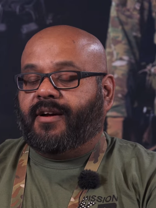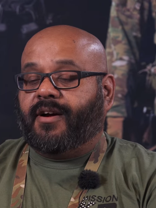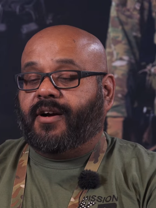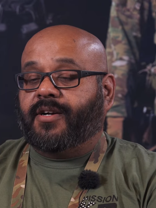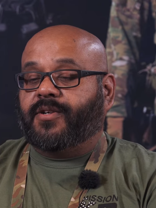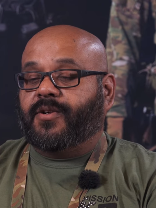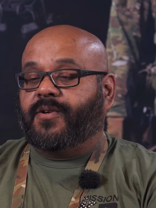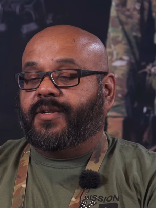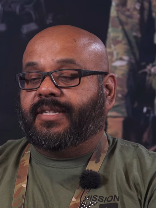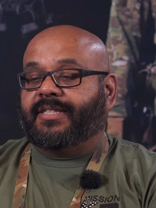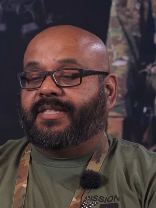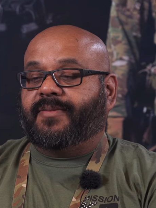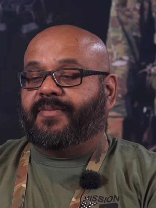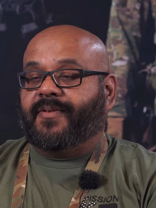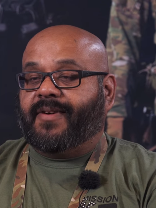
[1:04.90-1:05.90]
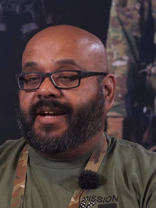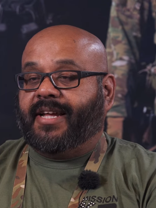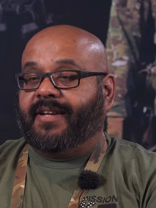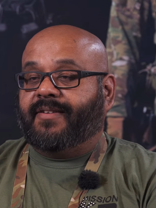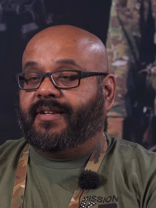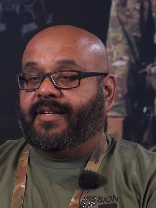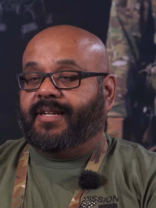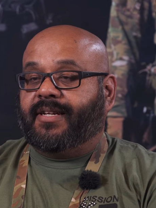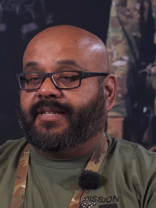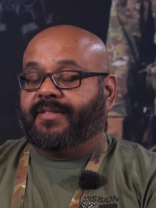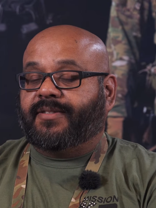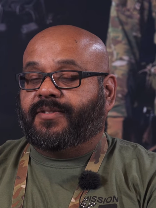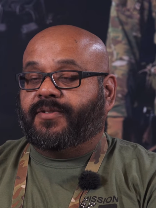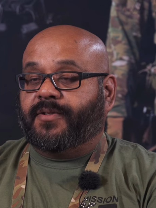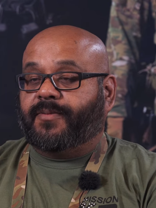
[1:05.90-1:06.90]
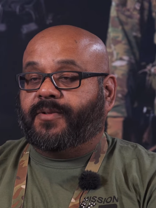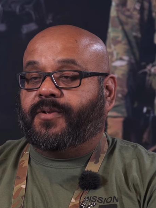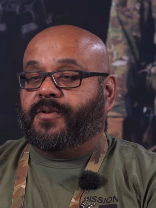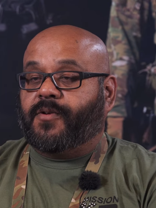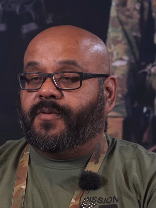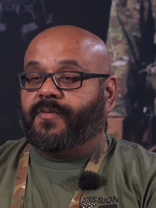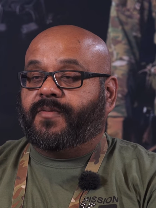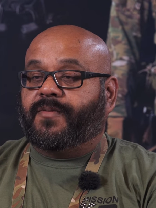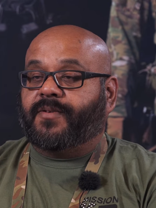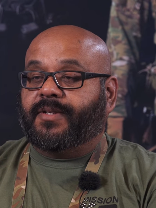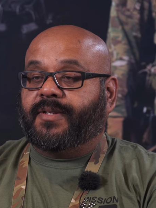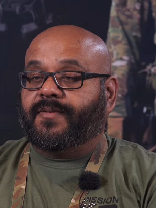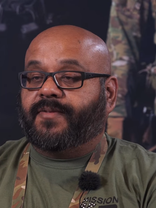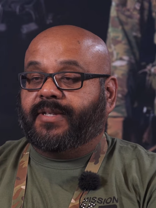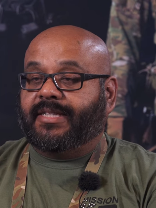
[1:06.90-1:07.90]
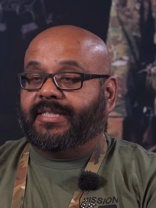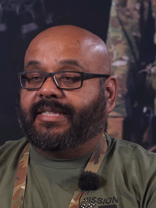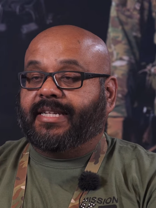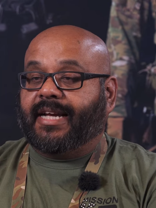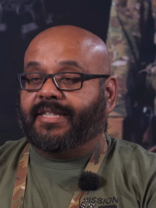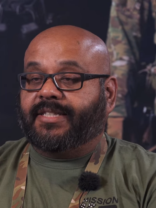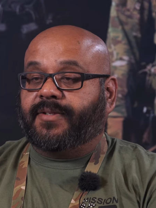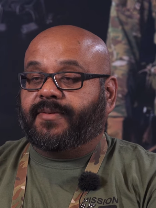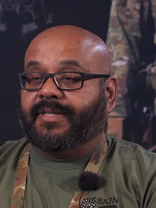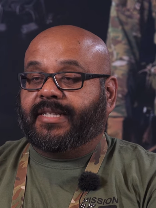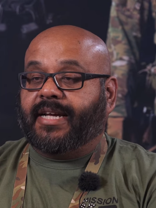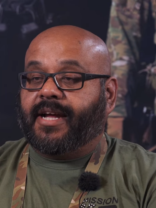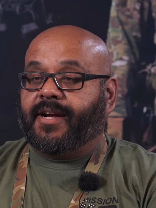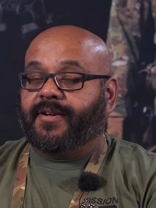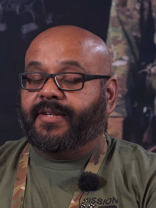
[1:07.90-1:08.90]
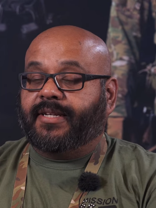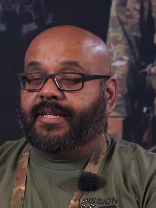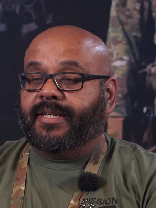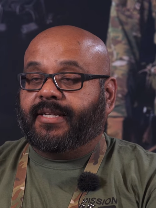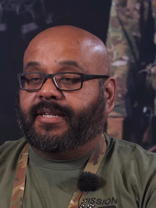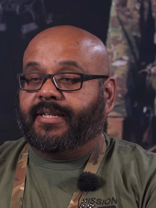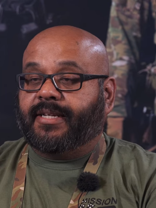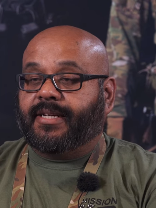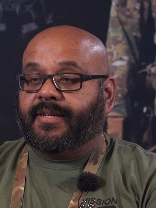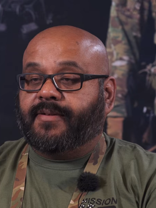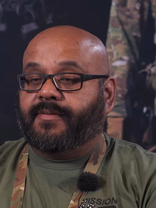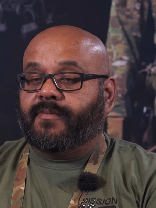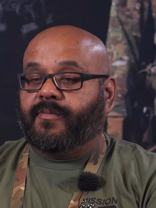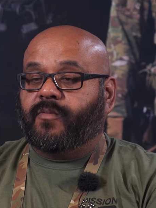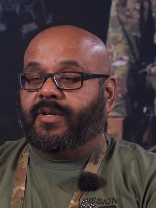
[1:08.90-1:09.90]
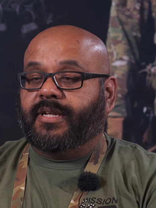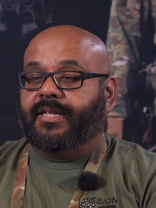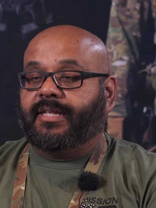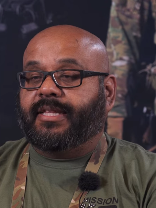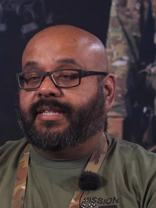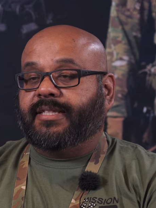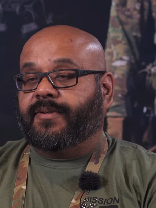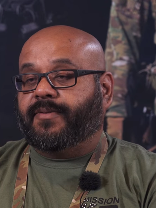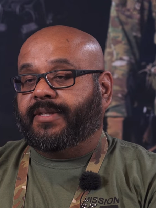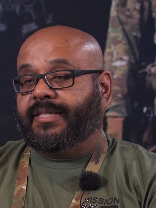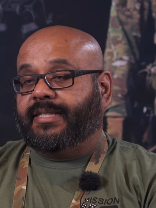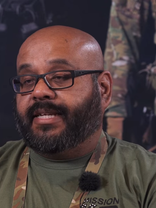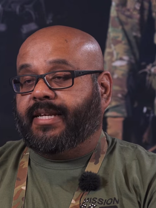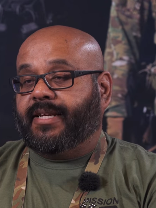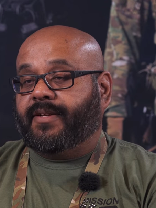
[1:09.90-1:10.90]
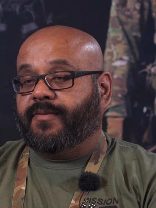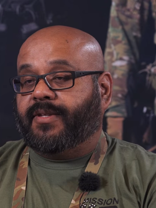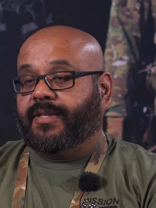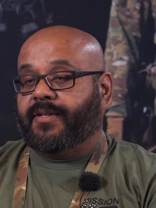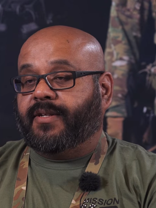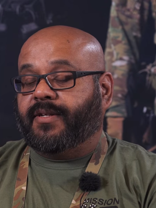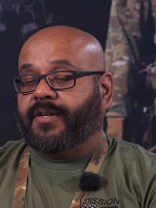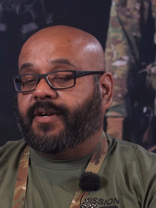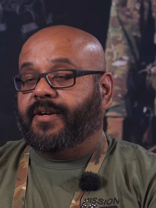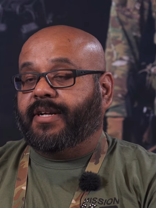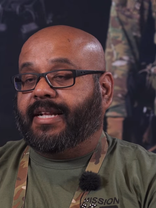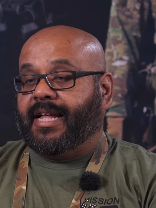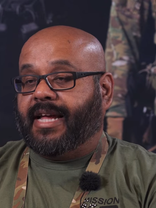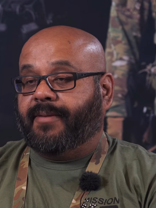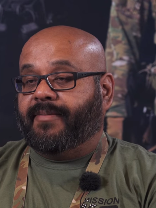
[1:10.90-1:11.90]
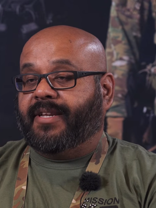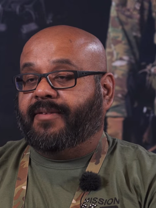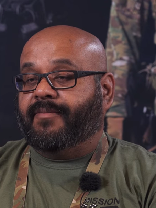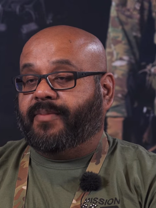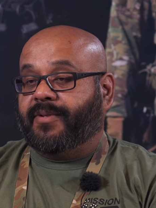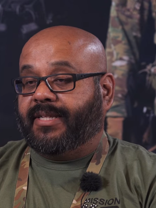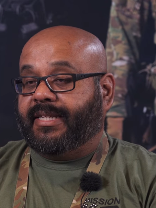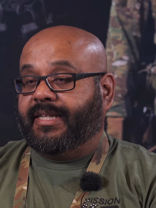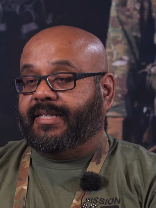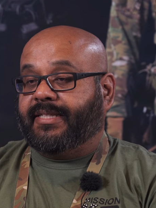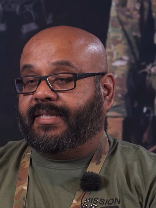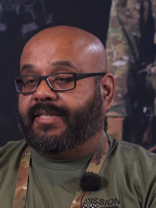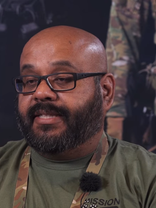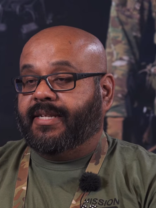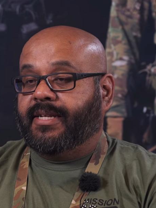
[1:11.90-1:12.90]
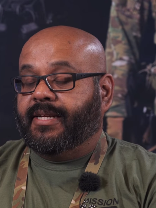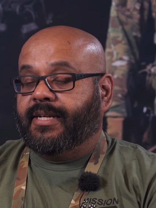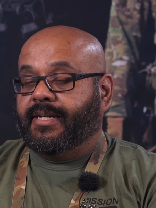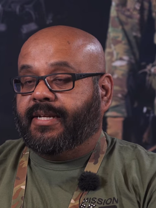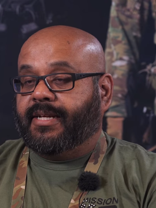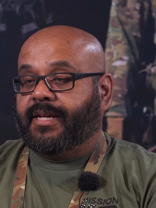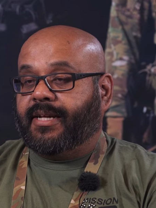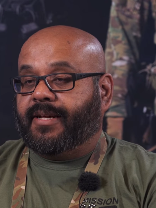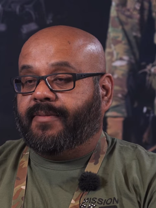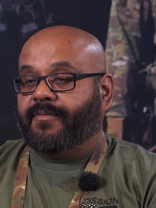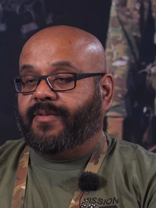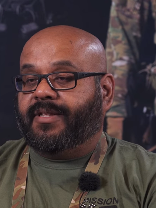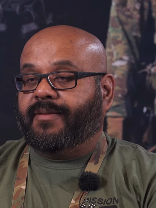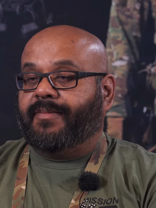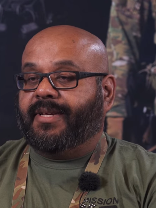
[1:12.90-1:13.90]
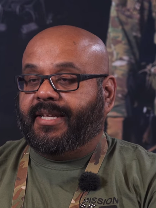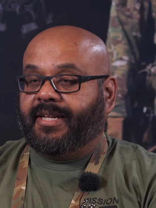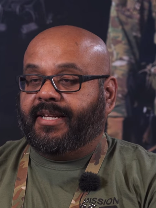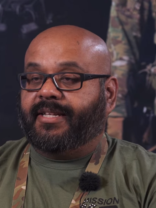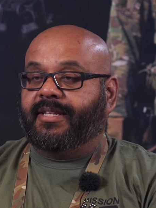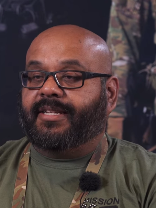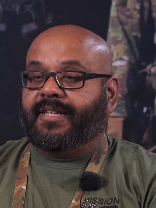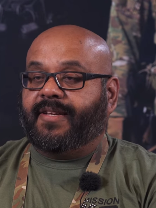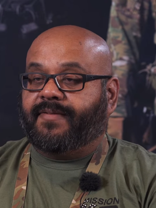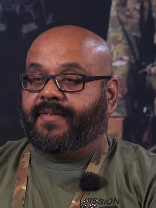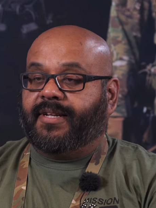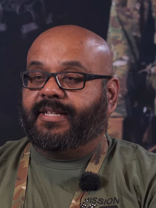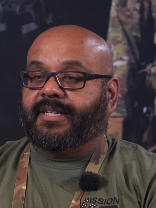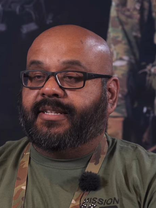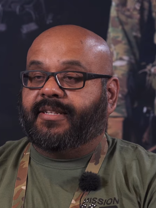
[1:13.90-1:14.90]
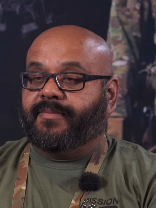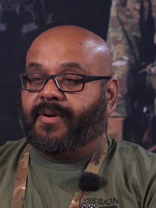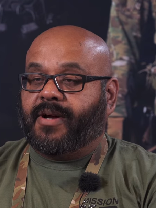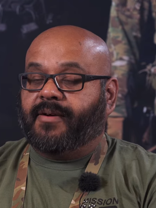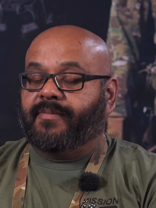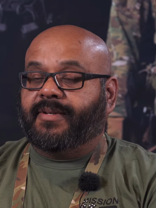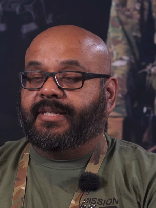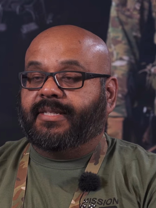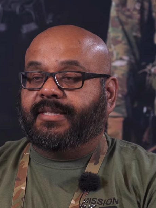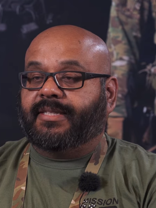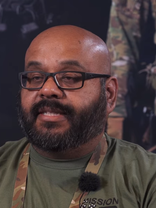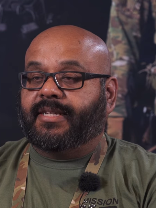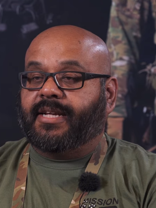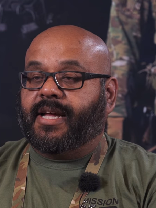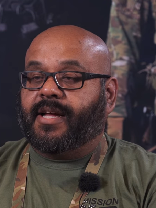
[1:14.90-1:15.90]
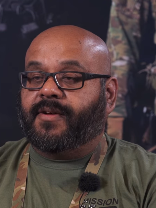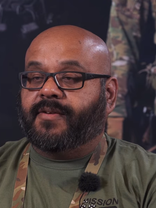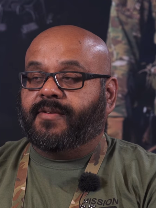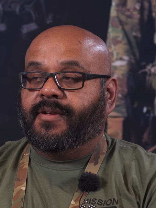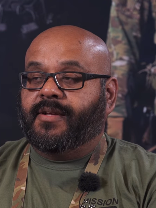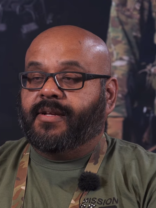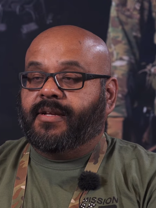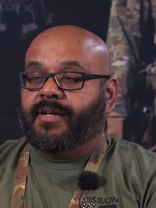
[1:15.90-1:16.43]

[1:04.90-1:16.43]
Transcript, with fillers: Our goal is to provide a suitable home for, for these guys to retire. And um, one of the things that we're seeing with the current climate in police, um, with the media and the defunding departments and how